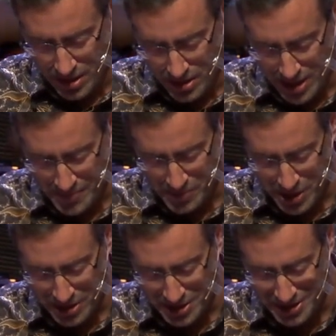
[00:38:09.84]
I
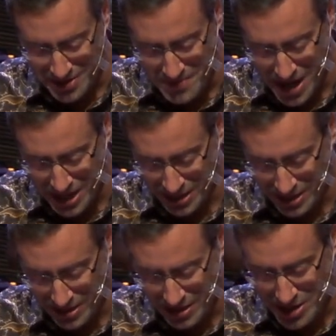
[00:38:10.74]
pray this in the mighty
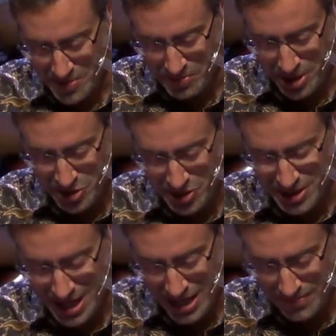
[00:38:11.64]
and the precious
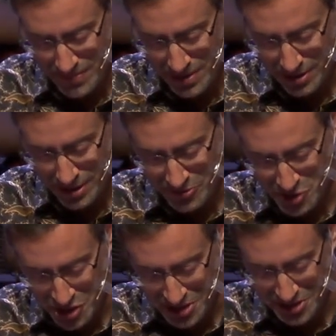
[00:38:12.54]
name of
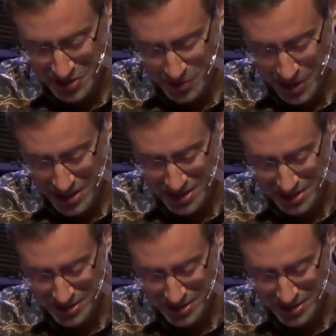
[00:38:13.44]
Jesus Christ,